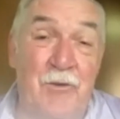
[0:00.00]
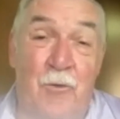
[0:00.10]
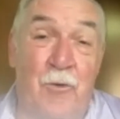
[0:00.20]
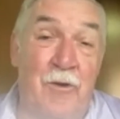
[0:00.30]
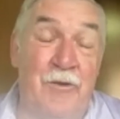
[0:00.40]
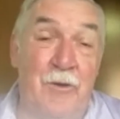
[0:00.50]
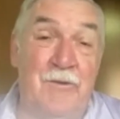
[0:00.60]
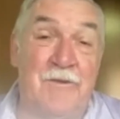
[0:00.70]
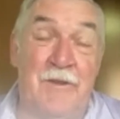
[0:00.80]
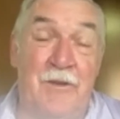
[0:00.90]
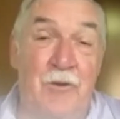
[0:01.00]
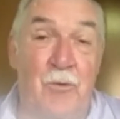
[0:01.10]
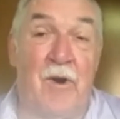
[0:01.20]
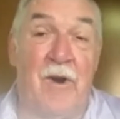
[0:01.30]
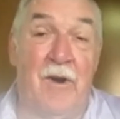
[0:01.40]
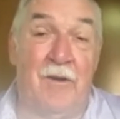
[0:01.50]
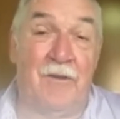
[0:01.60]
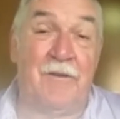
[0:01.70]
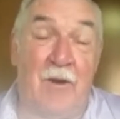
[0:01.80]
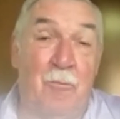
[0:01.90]
or use the
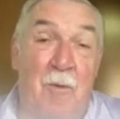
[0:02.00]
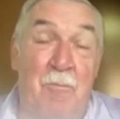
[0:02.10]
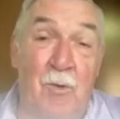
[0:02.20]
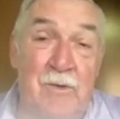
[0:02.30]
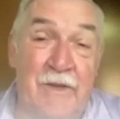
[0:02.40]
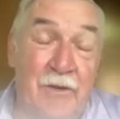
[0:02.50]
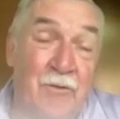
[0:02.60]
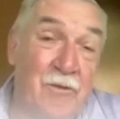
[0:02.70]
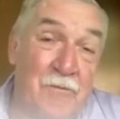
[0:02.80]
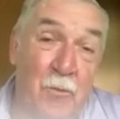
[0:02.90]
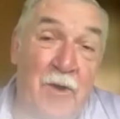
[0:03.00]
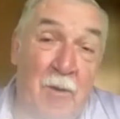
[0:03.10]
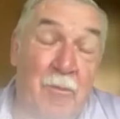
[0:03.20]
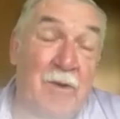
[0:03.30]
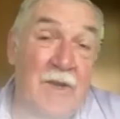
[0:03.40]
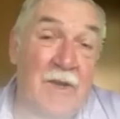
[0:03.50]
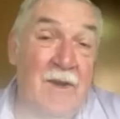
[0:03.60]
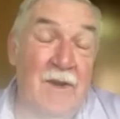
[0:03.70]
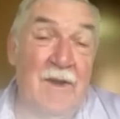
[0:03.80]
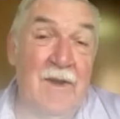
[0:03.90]
URLs that'll be posted or the phone numbers,
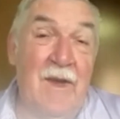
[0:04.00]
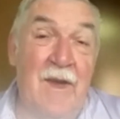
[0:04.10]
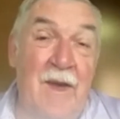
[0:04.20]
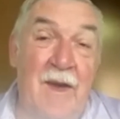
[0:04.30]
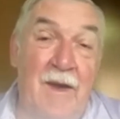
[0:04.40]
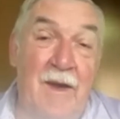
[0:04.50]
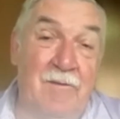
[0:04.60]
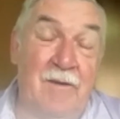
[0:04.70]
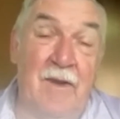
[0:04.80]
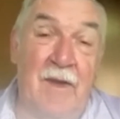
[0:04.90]
and